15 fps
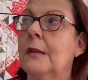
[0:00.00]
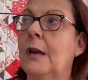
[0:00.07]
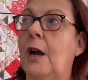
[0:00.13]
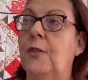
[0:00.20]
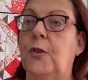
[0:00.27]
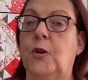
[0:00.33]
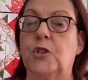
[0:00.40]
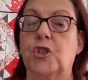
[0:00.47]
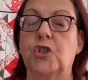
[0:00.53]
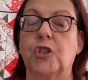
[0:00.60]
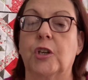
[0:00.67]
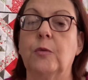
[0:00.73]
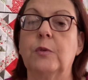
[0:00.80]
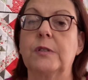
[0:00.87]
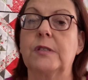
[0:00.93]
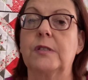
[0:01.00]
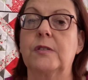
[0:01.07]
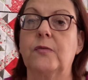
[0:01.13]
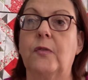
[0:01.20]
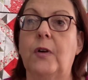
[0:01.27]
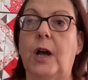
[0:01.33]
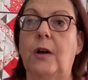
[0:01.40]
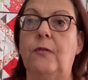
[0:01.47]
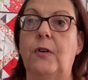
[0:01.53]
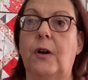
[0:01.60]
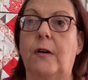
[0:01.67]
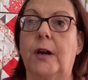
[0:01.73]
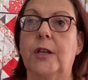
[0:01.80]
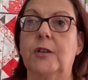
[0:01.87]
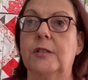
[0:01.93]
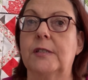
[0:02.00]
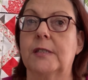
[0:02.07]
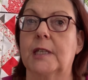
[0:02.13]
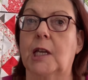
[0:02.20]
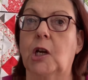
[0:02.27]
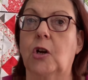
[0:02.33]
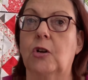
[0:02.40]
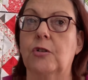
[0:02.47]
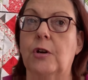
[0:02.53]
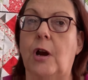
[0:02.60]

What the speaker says: I thought she was a very good singer.